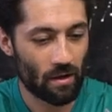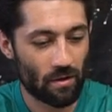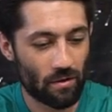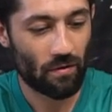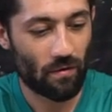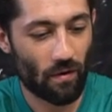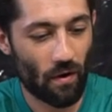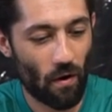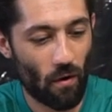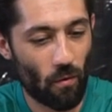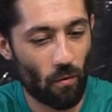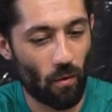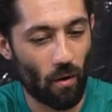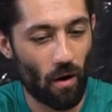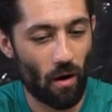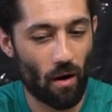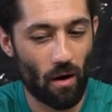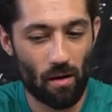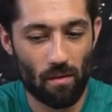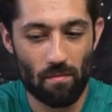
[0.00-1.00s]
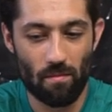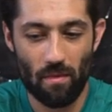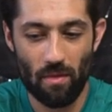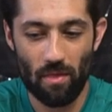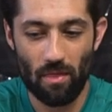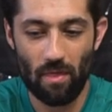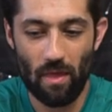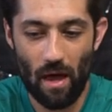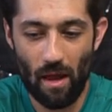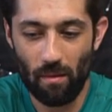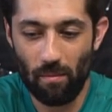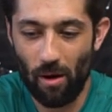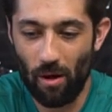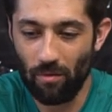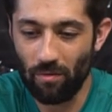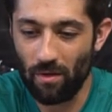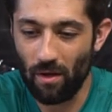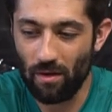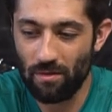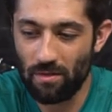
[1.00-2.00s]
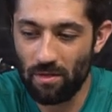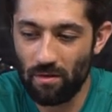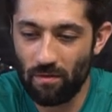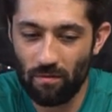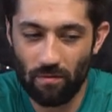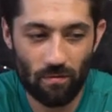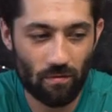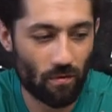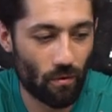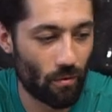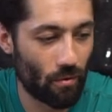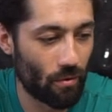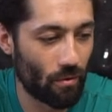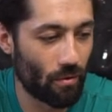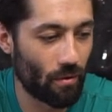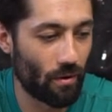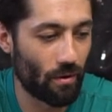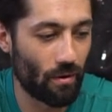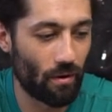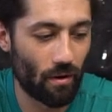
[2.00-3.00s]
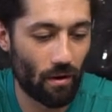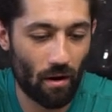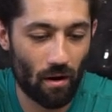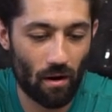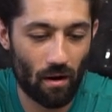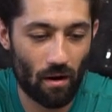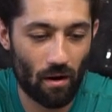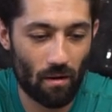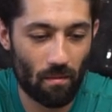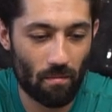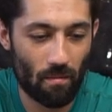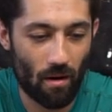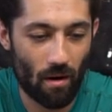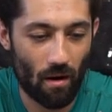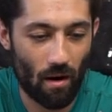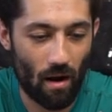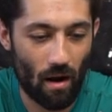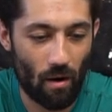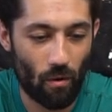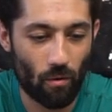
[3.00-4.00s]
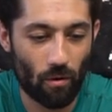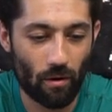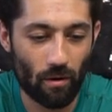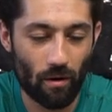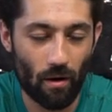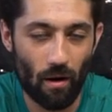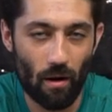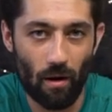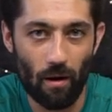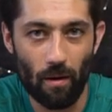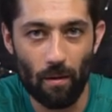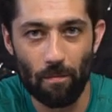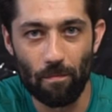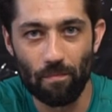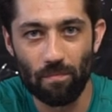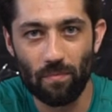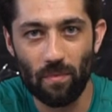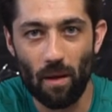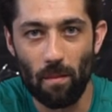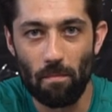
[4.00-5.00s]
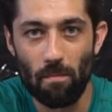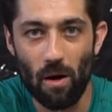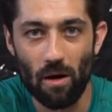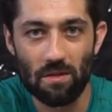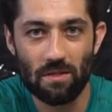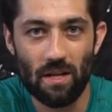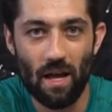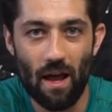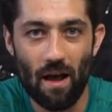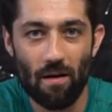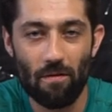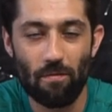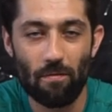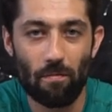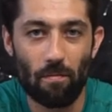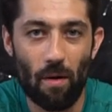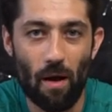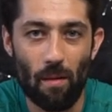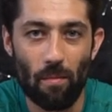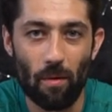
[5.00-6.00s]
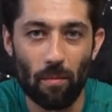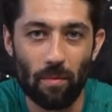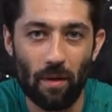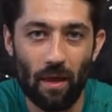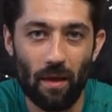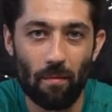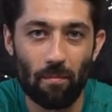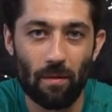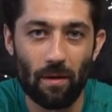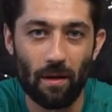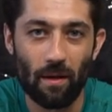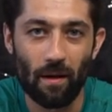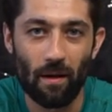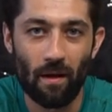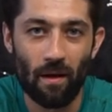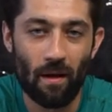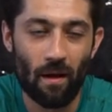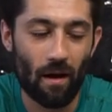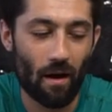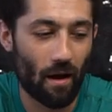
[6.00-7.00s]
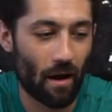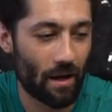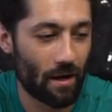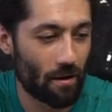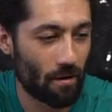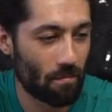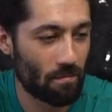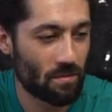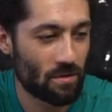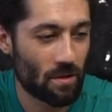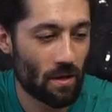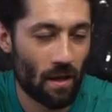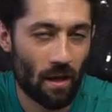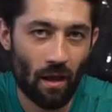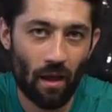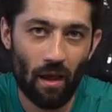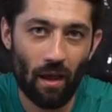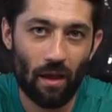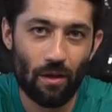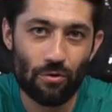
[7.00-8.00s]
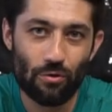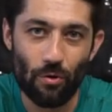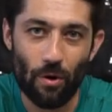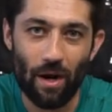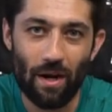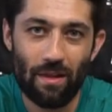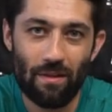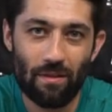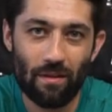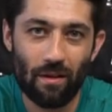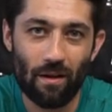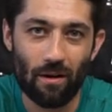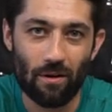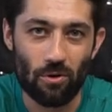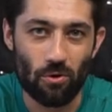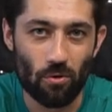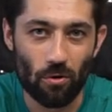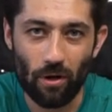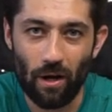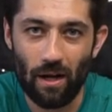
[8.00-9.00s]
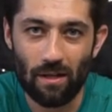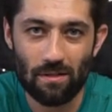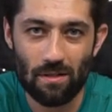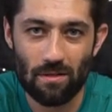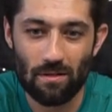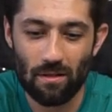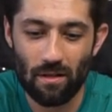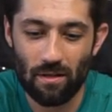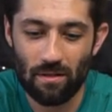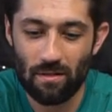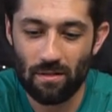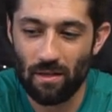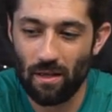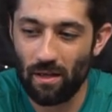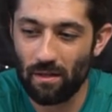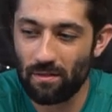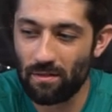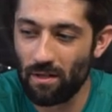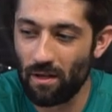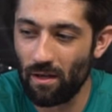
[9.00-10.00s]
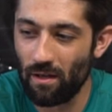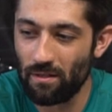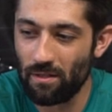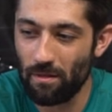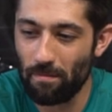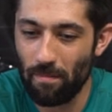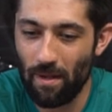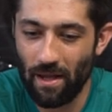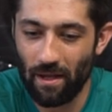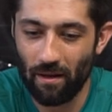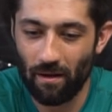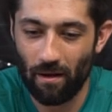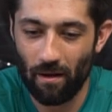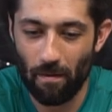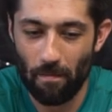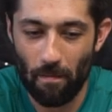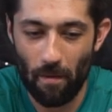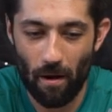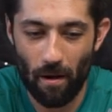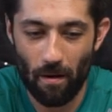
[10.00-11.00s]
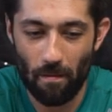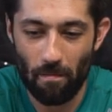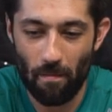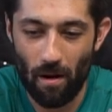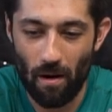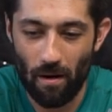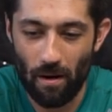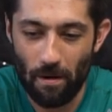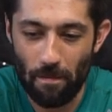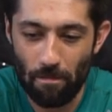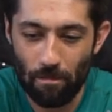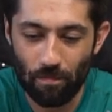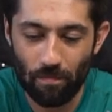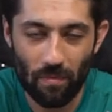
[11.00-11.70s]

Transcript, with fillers: So that about does it for our must-have pop-up camping items. Is there anything on your guys' list that didn't make it on mine?